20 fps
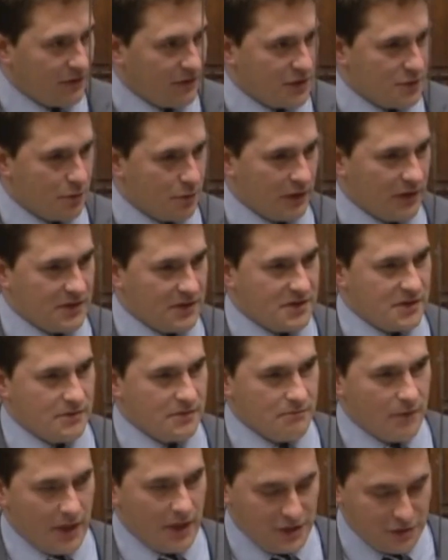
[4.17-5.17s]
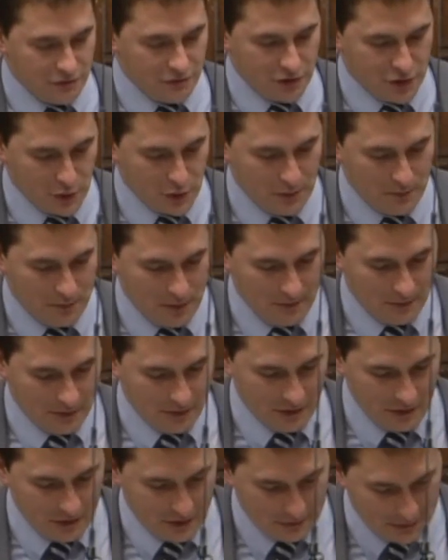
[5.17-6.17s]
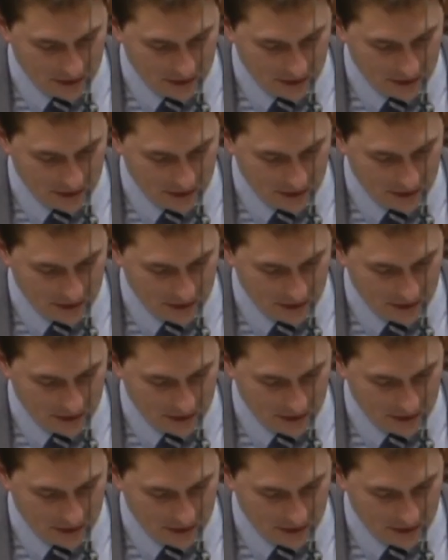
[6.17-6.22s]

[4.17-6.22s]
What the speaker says: of this week, this is a major issue in Plymouth. At the